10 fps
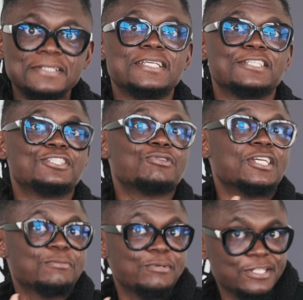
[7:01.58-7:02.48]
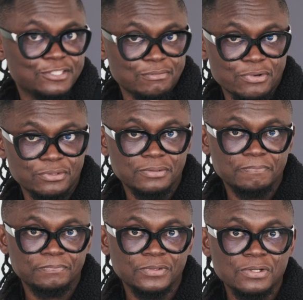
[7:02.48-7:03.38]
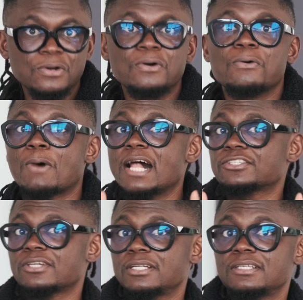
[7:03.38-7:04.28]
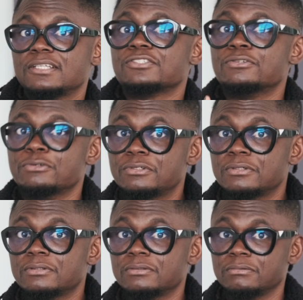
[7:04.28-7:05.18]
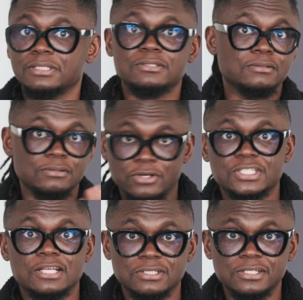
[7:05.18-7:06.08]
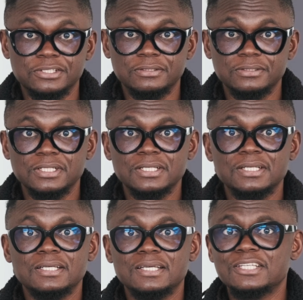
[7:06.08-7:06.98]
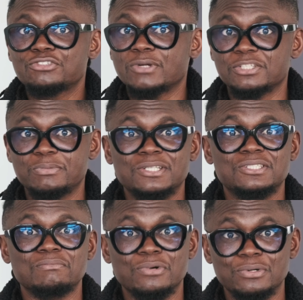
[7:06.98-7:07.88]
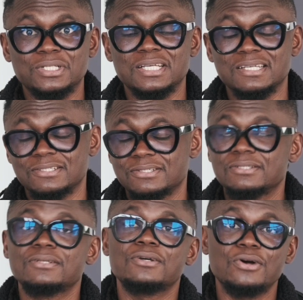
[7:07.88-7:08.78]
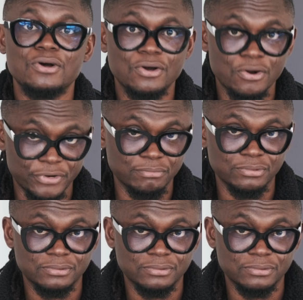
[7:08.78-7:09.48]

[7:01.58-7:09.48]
there's the transparency mode. While Sony is good with noise cancellation, its transparency mode is horrible.